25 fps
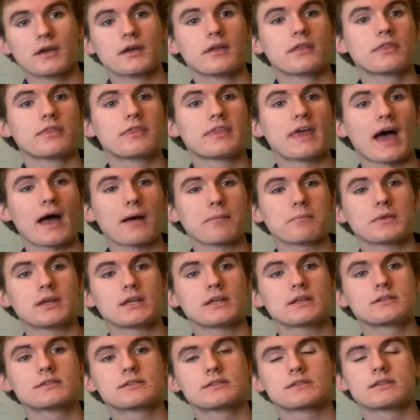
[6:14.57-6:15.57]
that
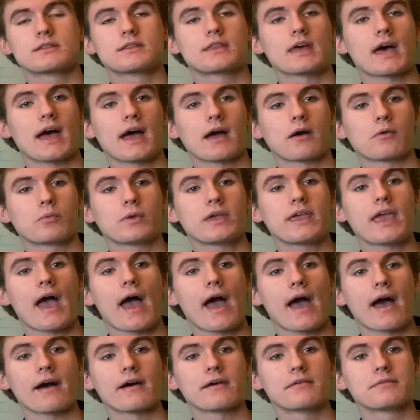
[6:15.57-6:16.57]
means that we
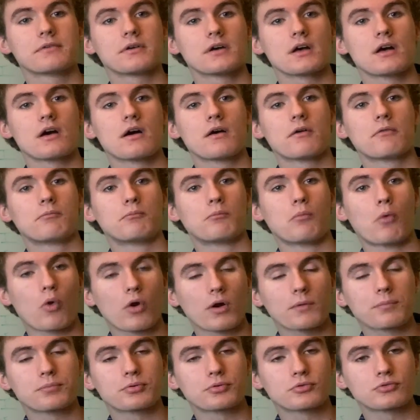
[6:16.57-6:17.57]
have
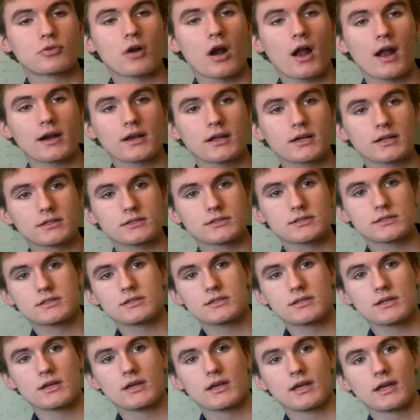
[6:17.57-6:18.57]
more
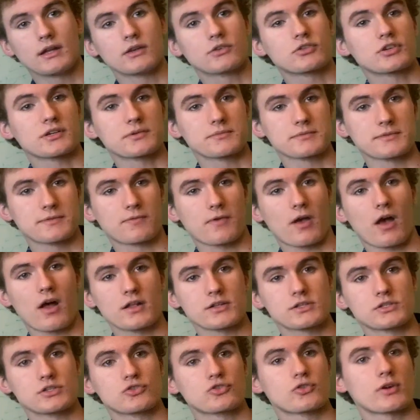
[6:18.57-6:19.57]
products in terms of
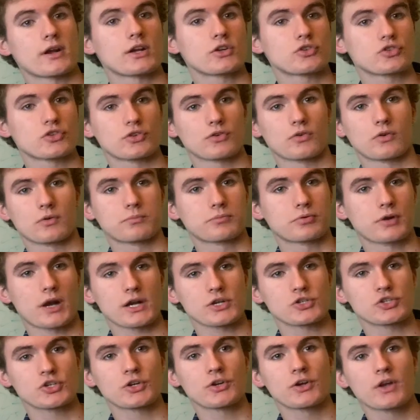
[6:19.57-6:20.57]
concentration or
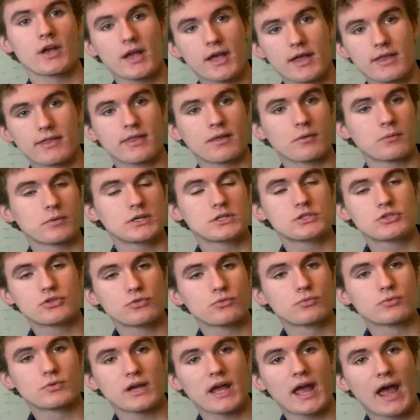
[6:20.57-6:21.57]
pressure than we do
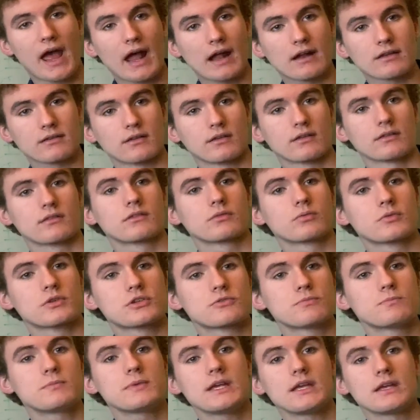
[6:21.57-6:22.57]
reactants,
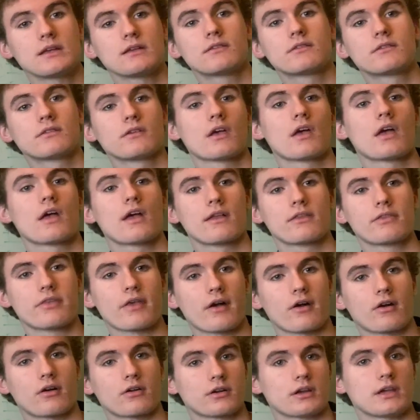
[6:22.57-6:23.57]
which means
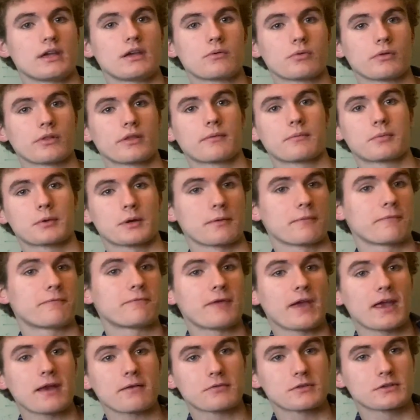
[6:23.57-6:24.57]
that our equilibrium
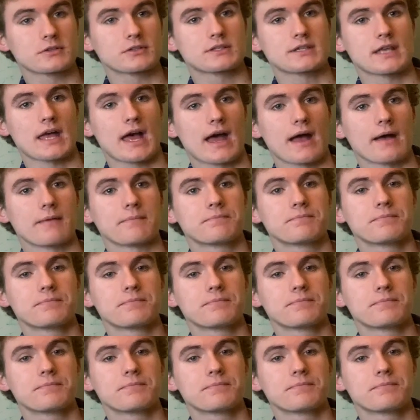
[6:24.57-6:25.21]
favors that.